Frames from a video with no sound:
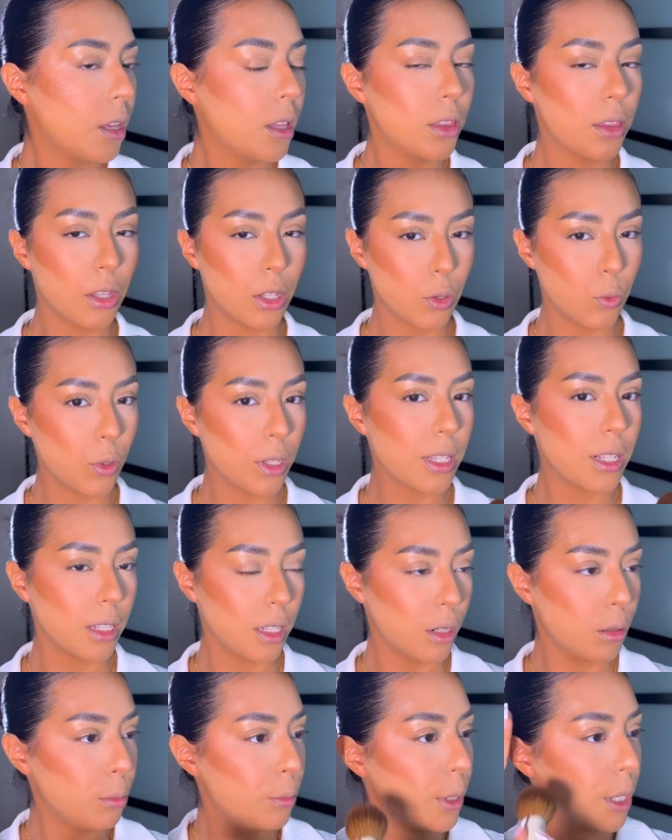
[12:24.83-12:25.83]
This one's a
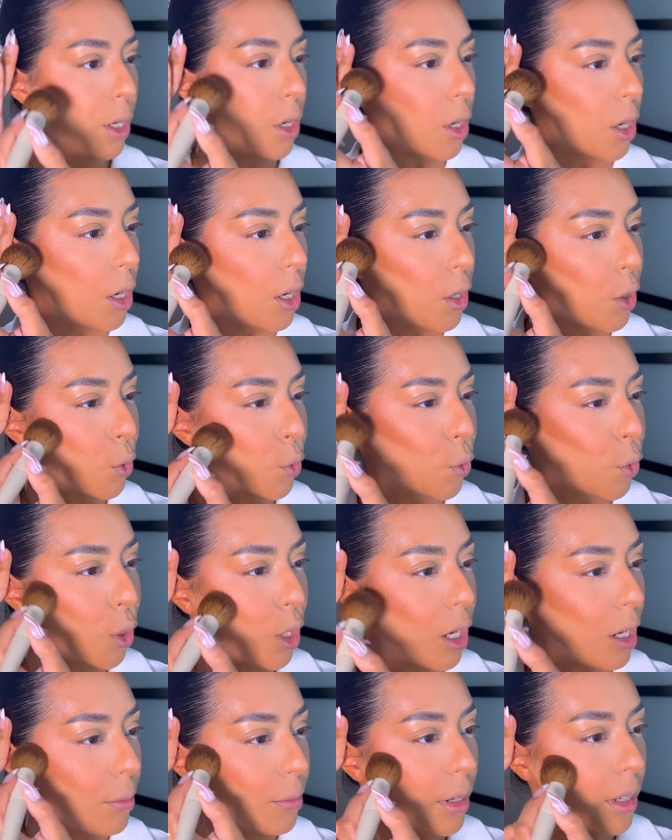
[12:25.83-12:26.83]
little bigger
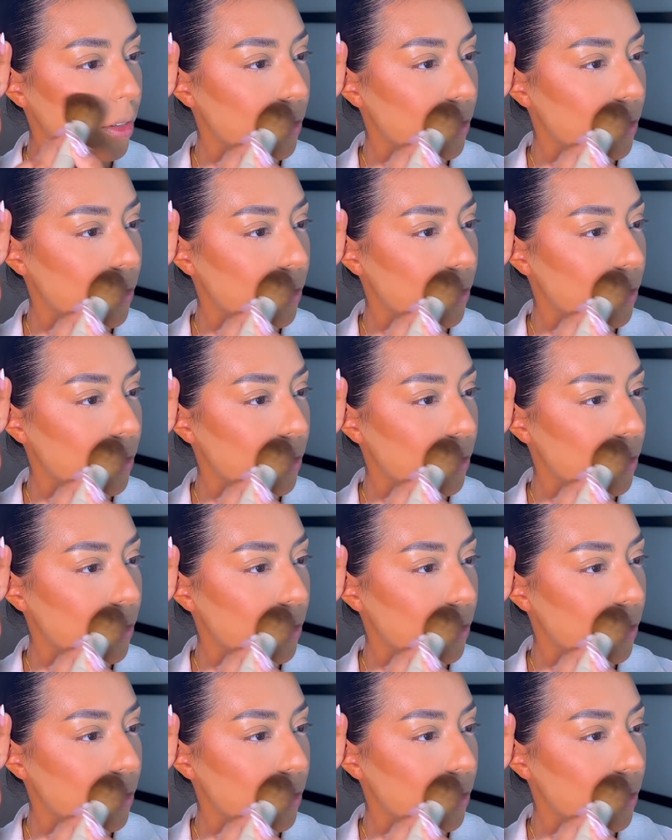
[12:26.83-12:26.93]
on my